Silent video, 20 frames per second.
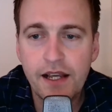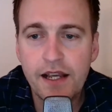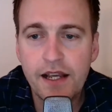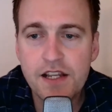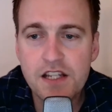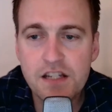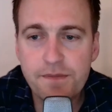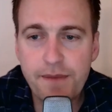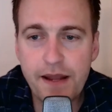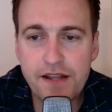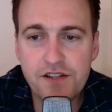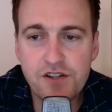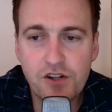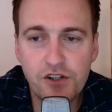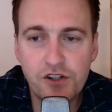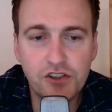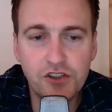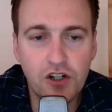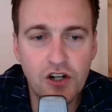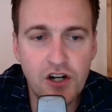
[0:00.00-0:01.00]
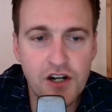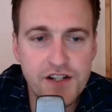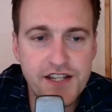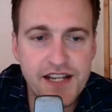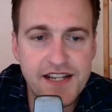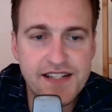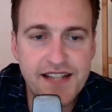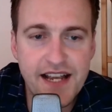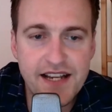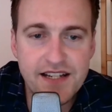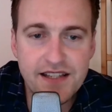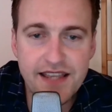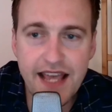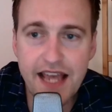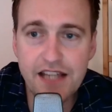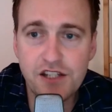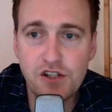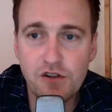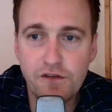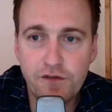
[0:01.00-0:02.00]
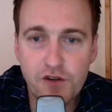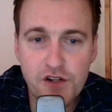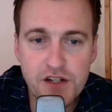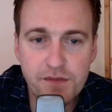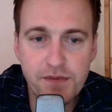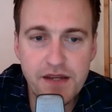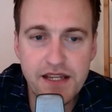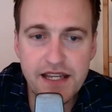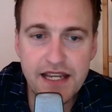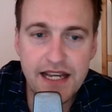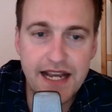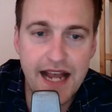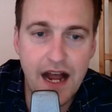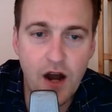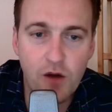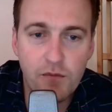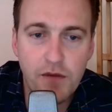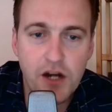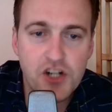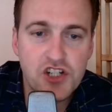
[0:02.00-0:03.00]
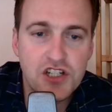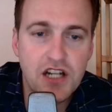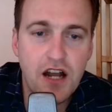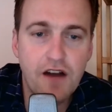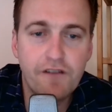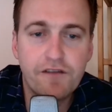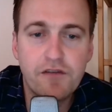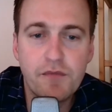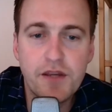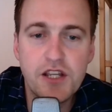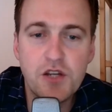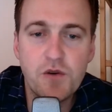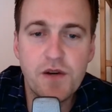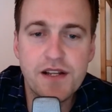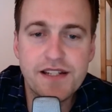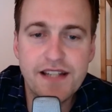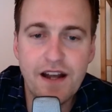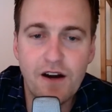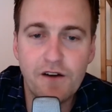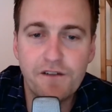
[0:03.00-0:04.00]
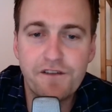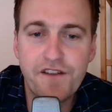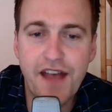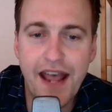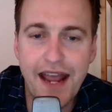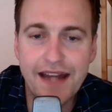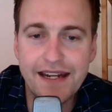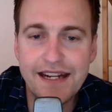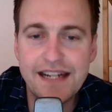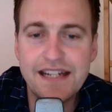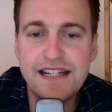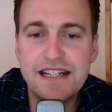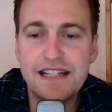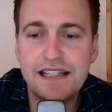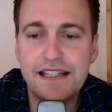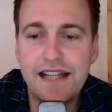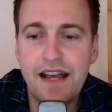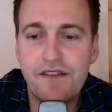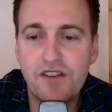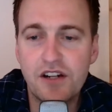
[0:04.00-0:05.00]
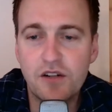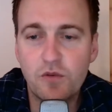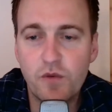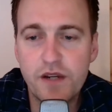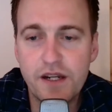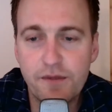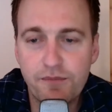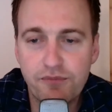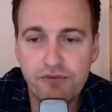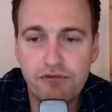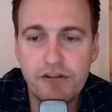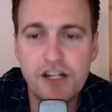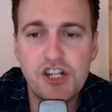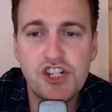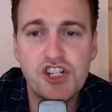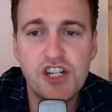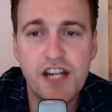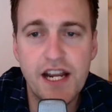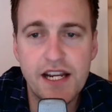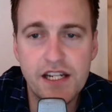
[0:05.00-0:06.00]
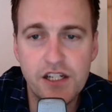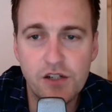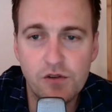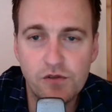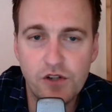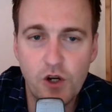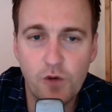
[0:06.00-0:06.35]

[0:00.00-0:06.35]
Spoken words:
Spencer Doherty says, thank you for speaking out. Much love from a USL fan, Indy 11. We appreciate you. No